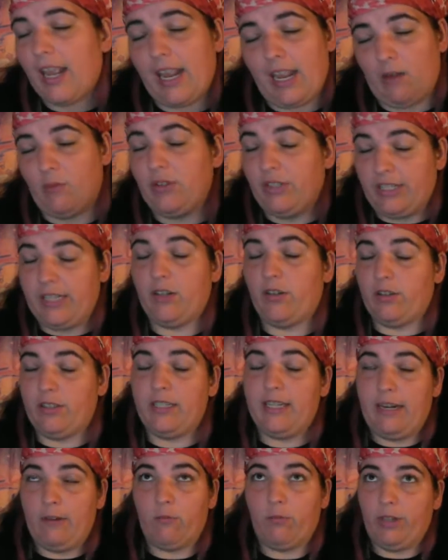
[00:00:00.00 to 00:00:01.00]
it was still
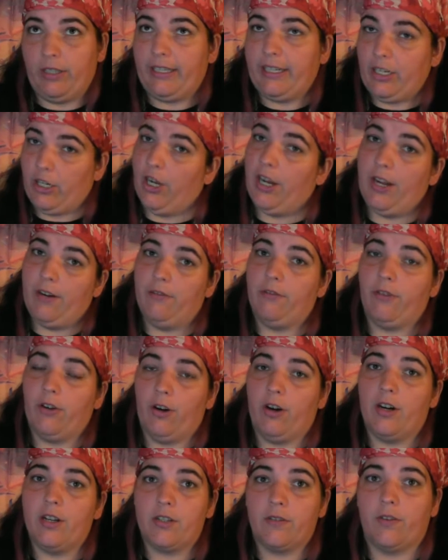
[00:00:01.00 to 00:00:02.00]
did really good
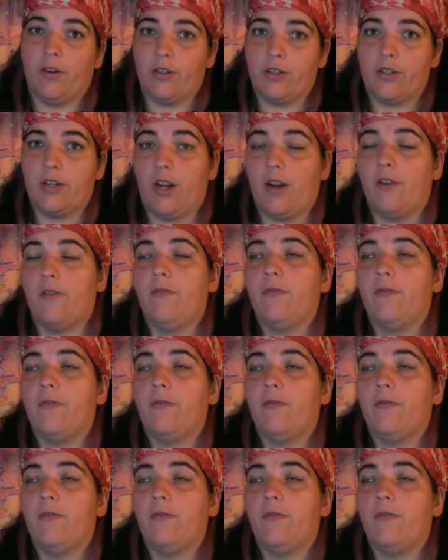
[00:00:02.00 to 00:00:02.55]
for its first go.